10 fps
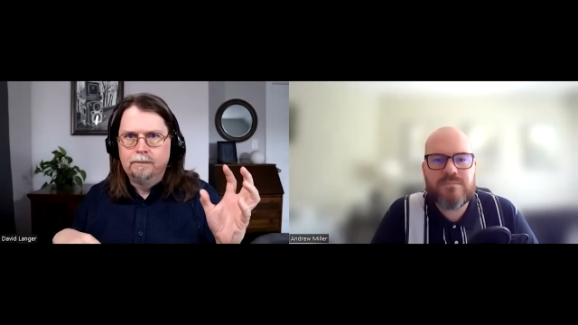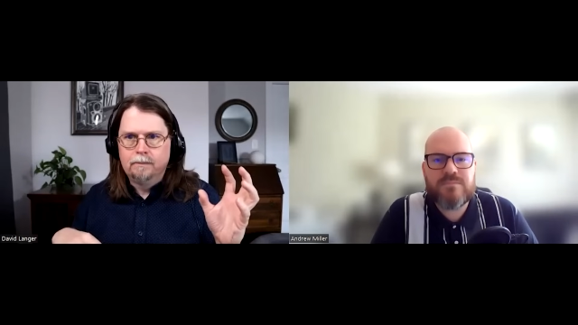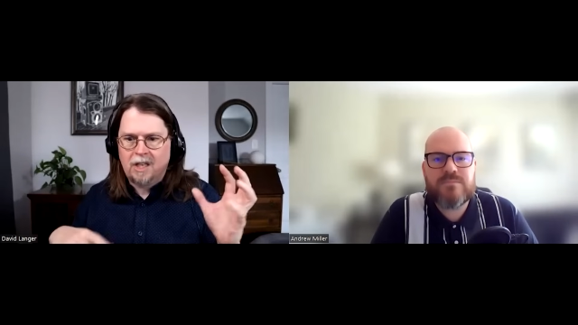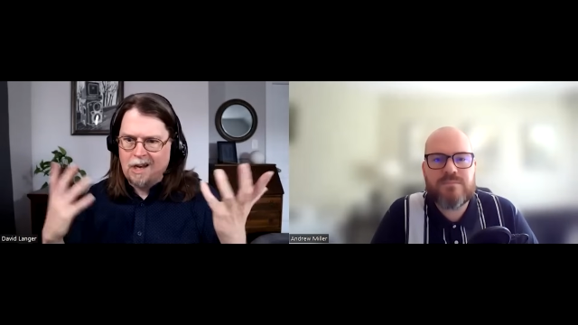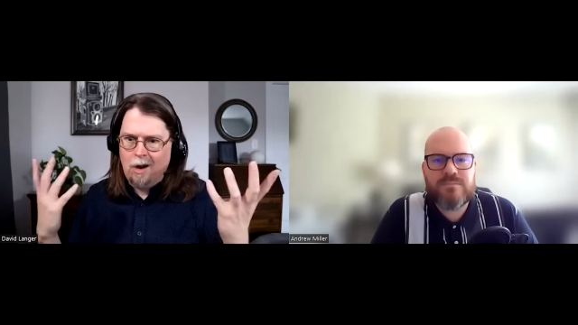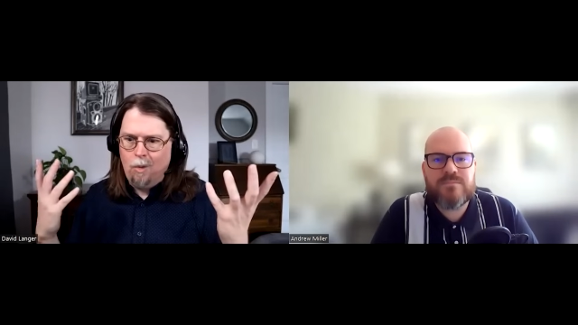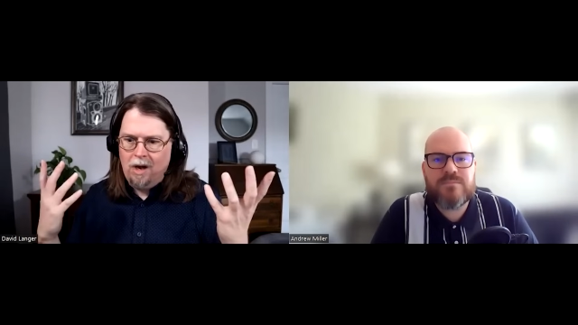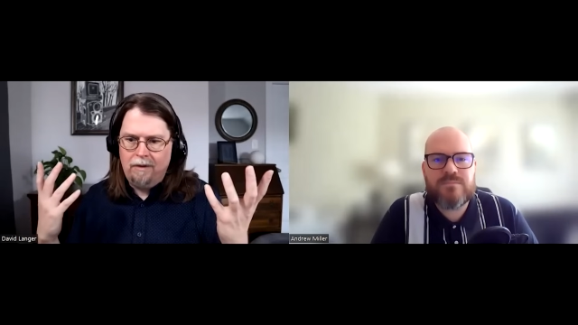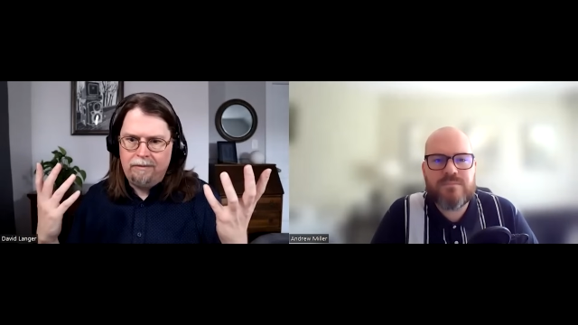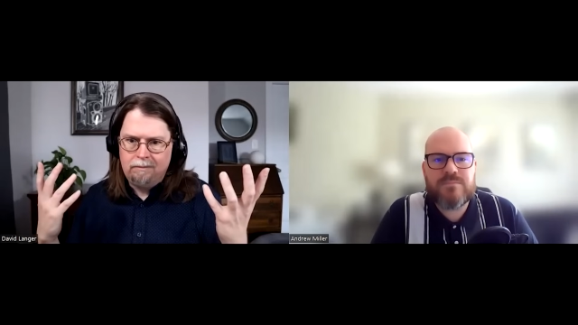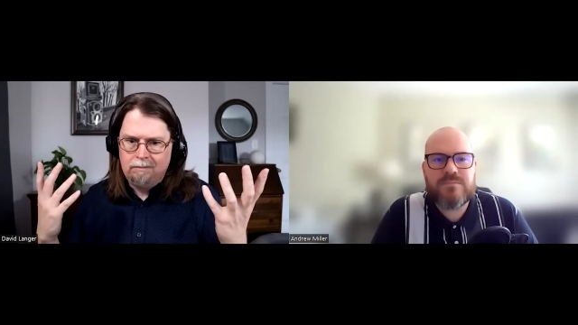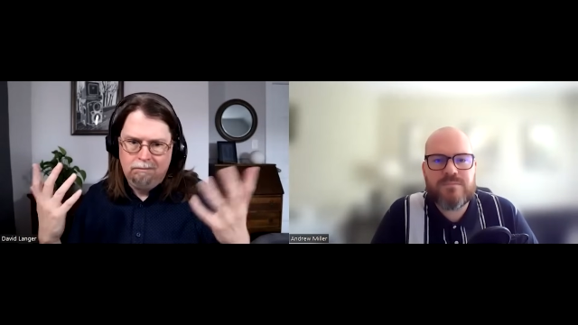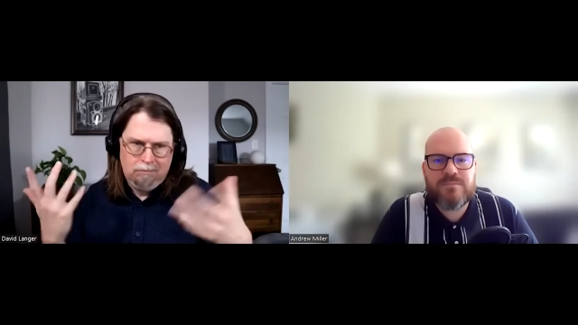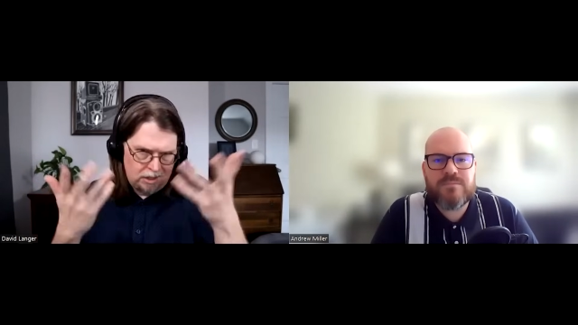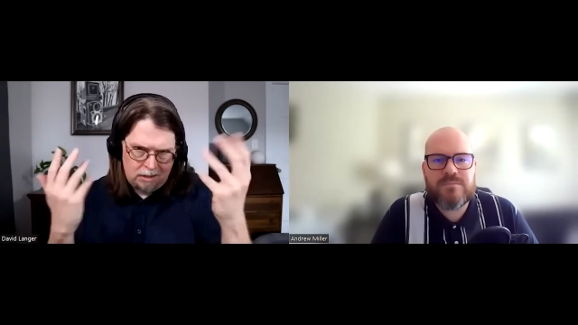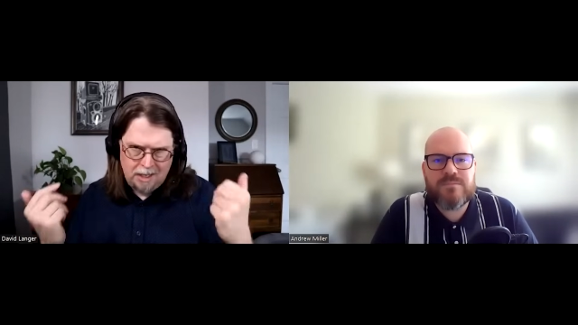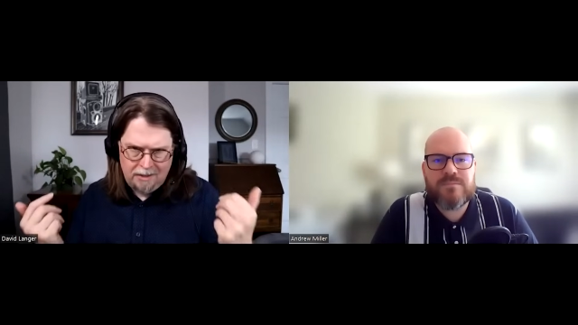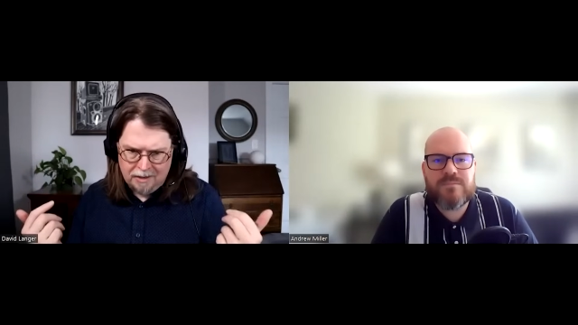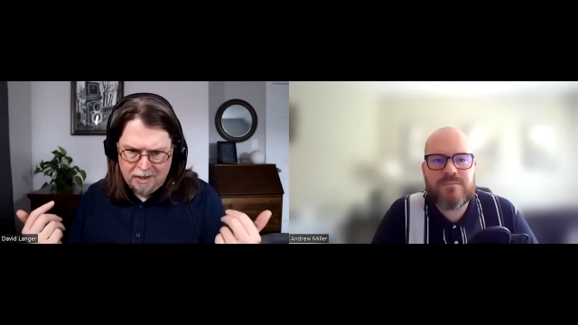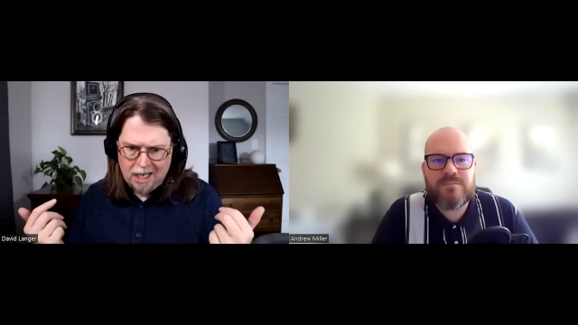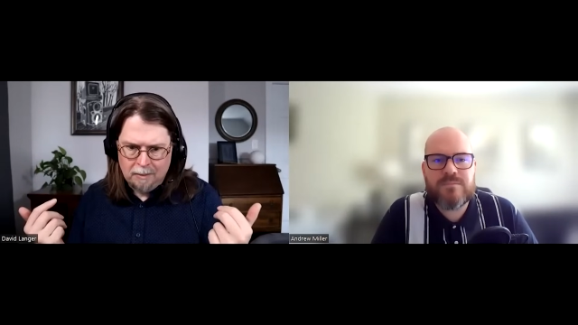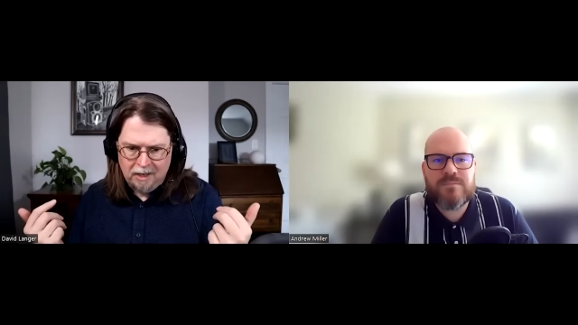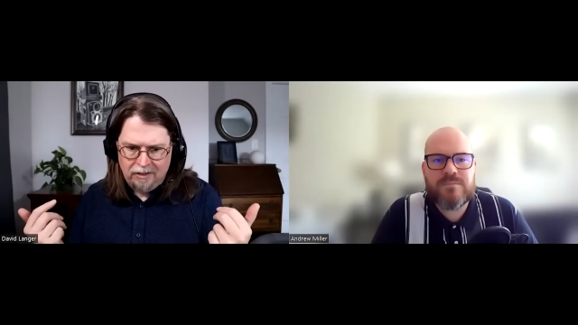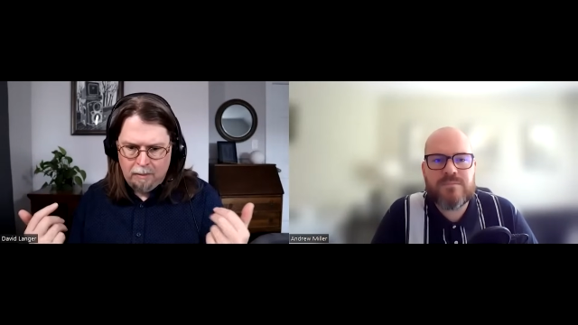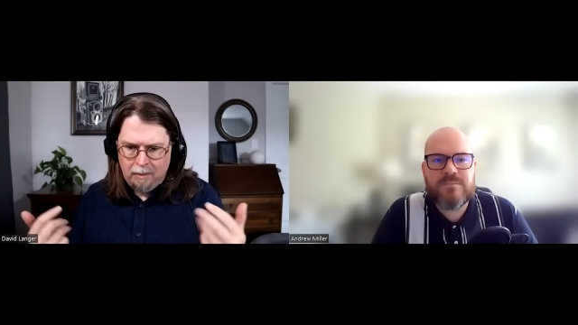Speaker 1: because I don't want to take the document example.